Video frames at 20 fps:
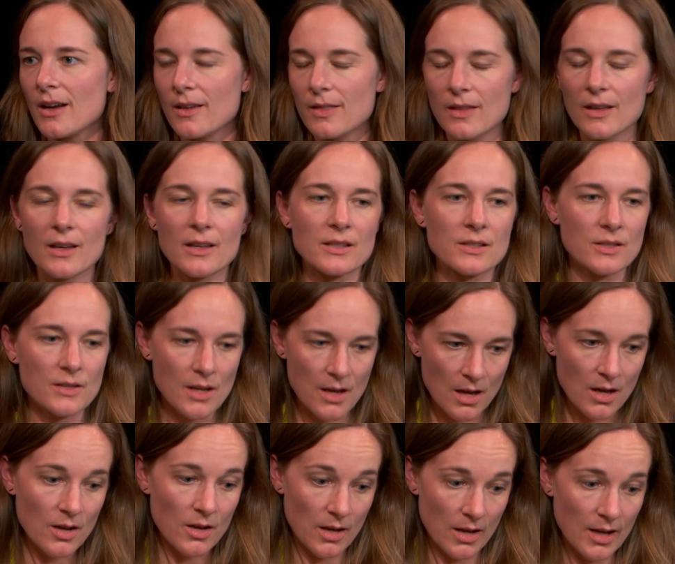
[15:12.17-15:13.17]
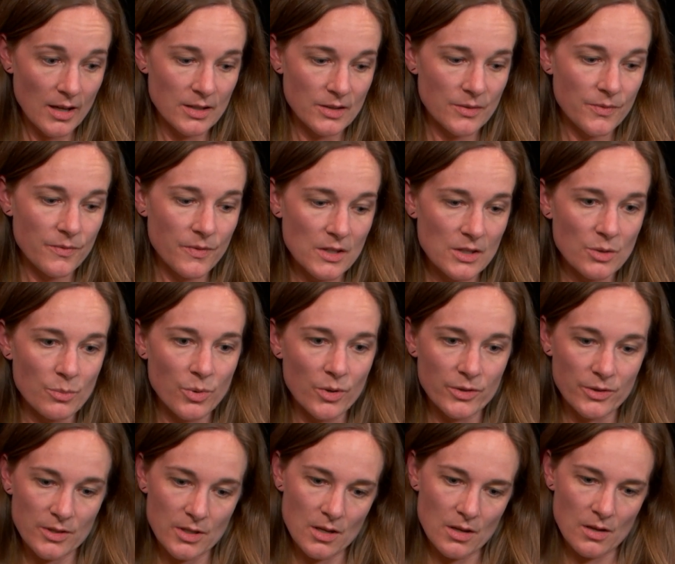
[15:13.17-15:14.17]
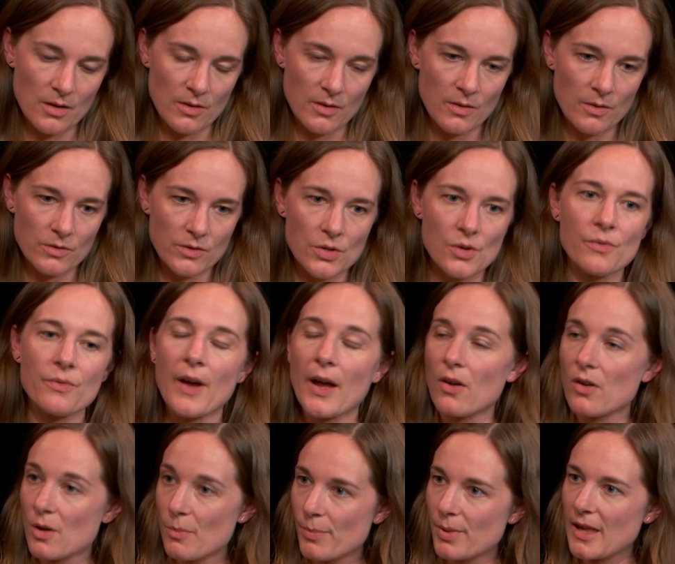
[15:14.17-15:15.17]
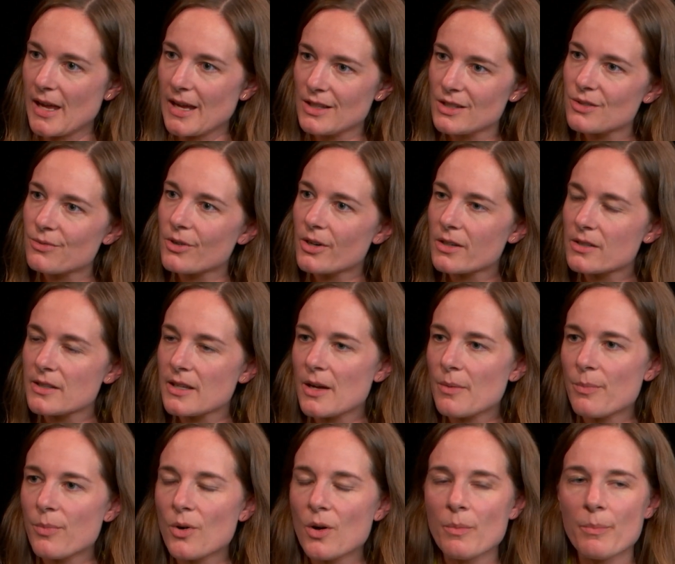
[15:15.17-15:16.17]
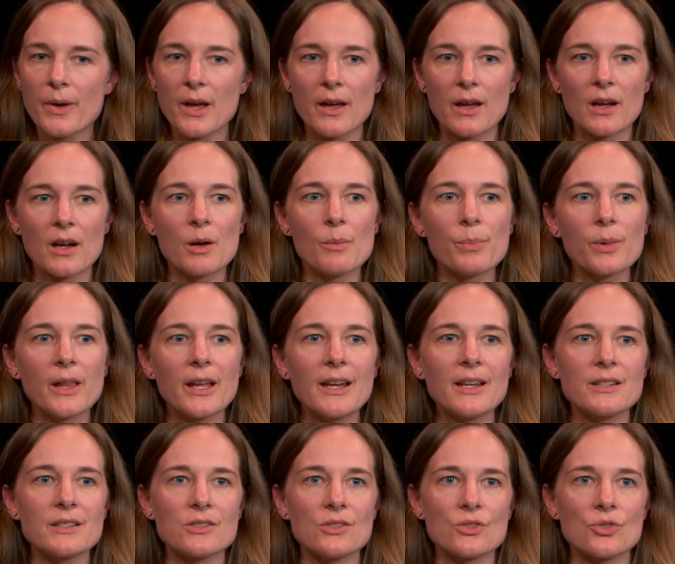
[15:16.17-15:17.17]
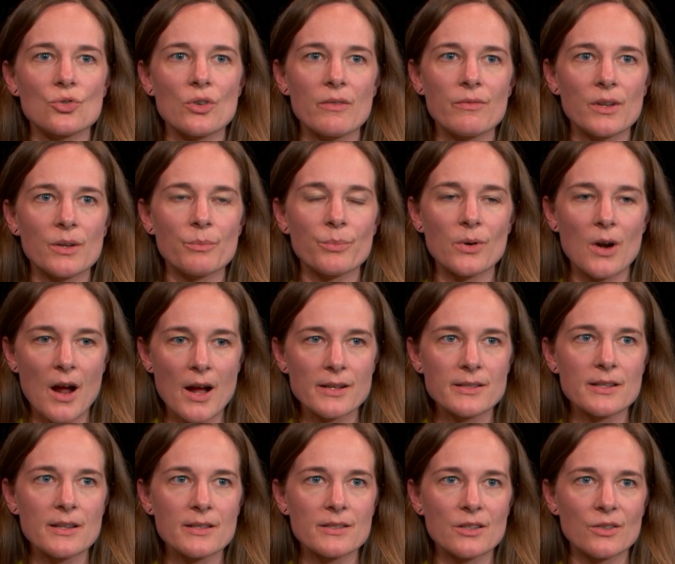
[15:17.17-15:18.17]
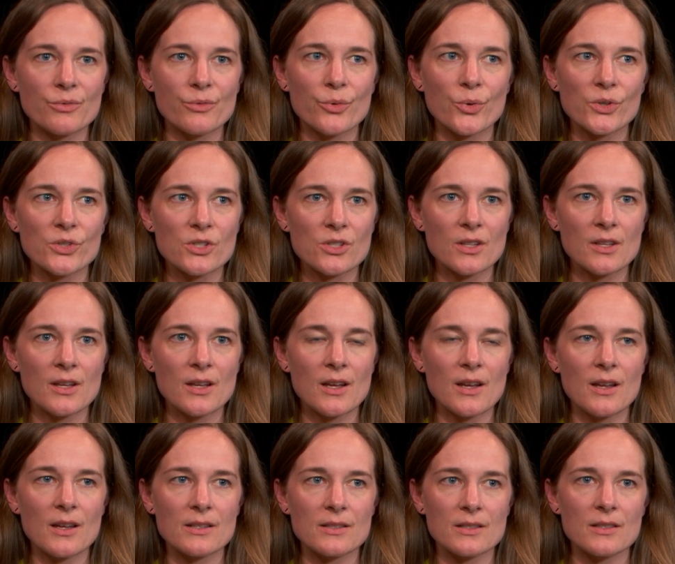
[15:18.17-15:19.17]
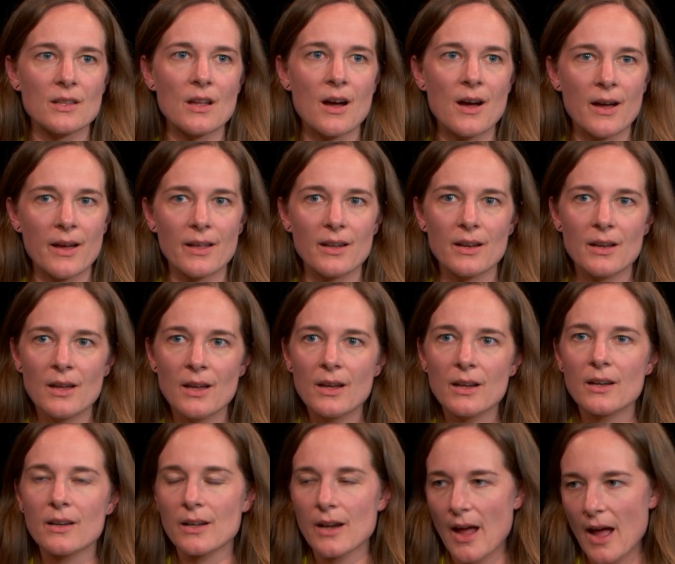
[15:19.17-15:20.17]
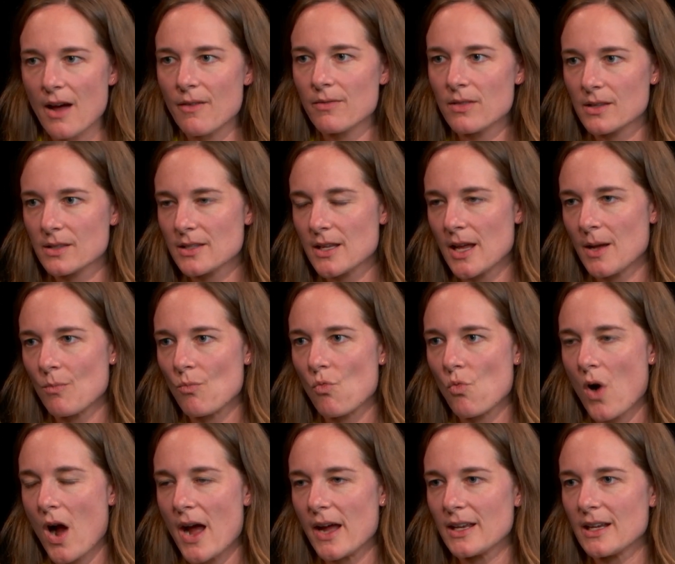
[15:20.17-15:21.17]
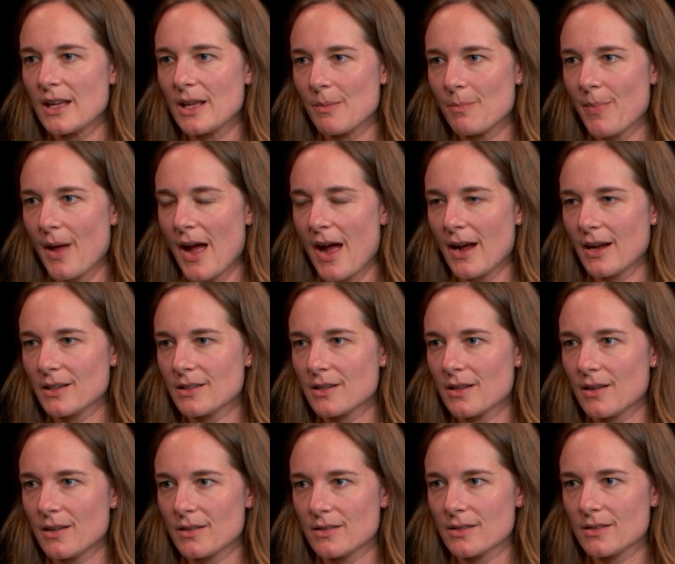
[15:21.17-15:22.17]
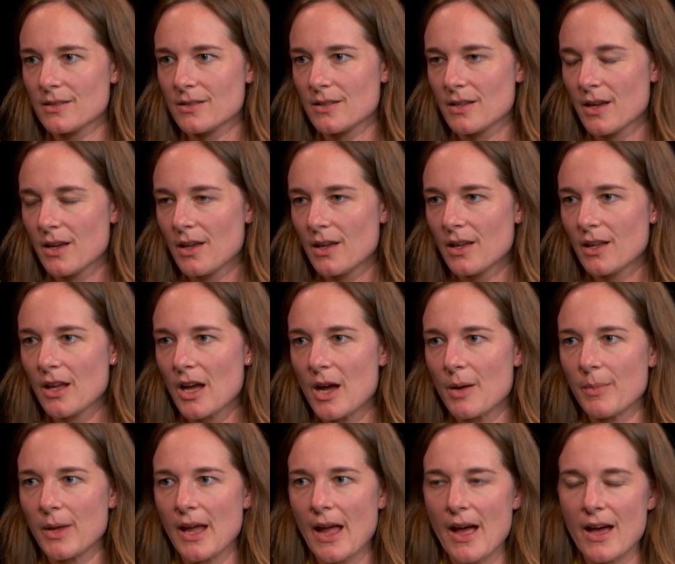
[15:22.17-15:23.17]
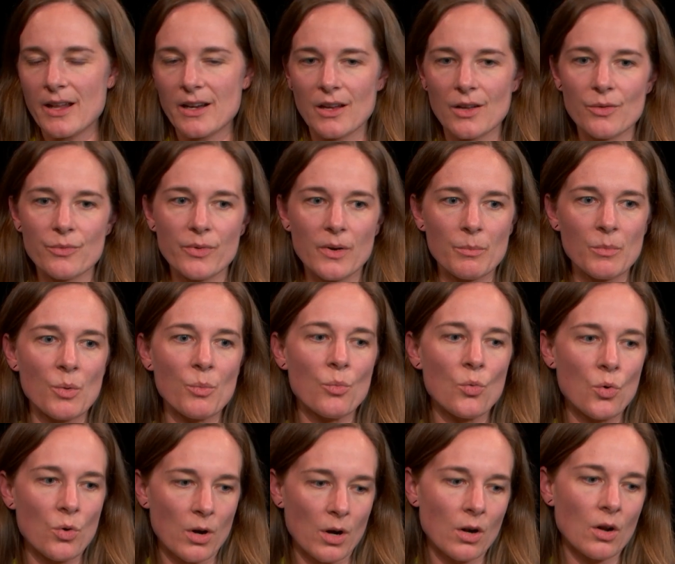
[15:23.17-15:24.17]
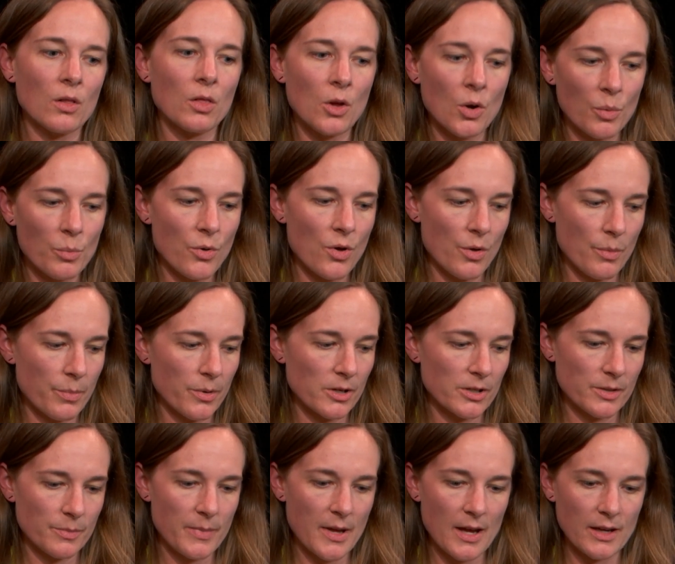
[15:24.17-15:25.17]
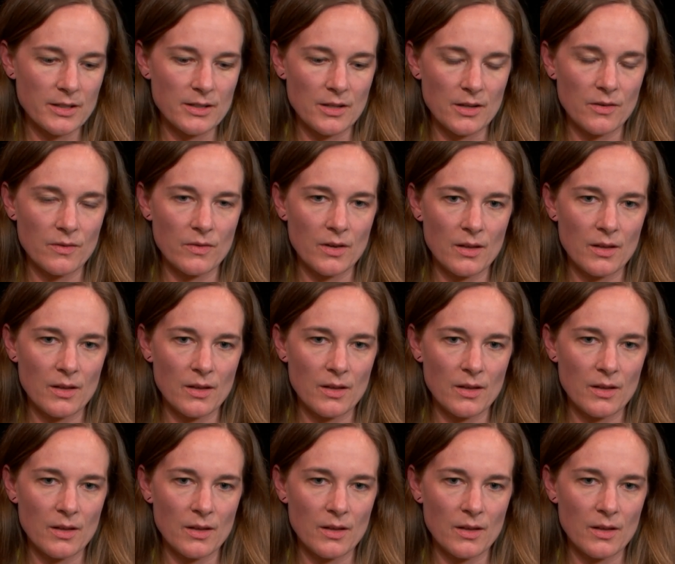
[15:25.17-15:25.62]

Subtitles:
I think it's feasible to file complaints, for example, but a complaint-driven process, unfortunately, is not going to have the same wide impact as coming at it from a more global perspective.